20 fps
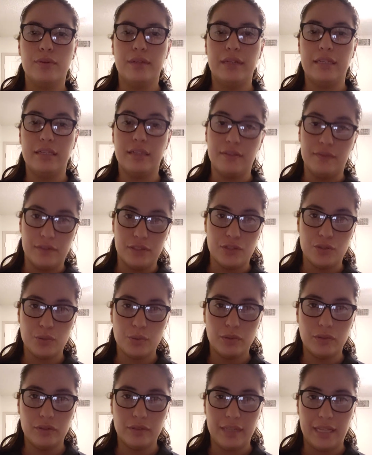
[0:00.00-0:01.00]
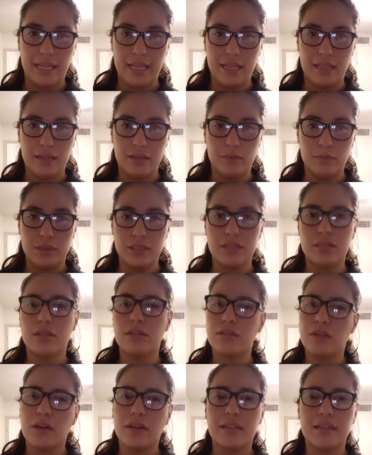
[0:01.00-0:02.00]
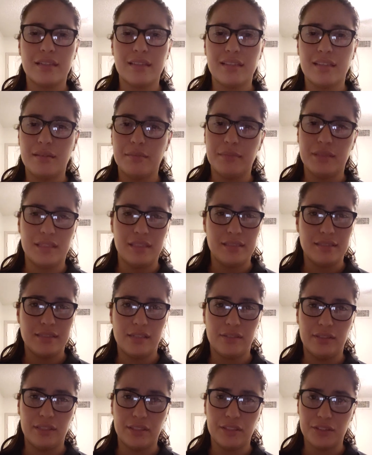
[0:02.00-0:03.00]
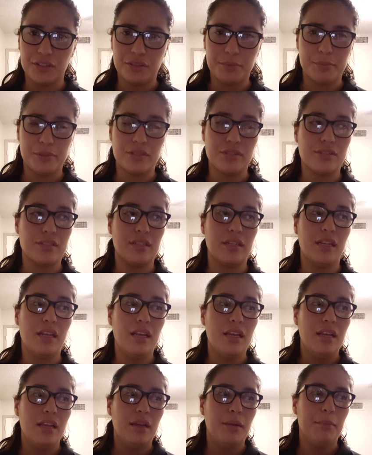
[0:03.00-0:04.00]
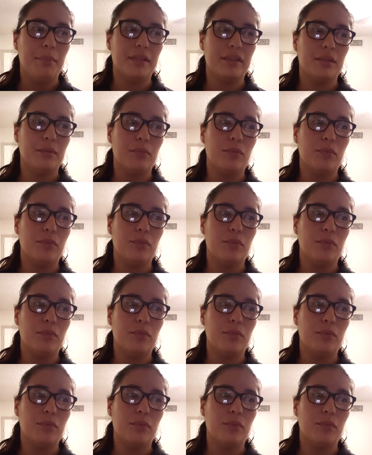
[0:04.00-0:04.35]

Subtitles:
individual and we start talking to them and they sound like a good person, but the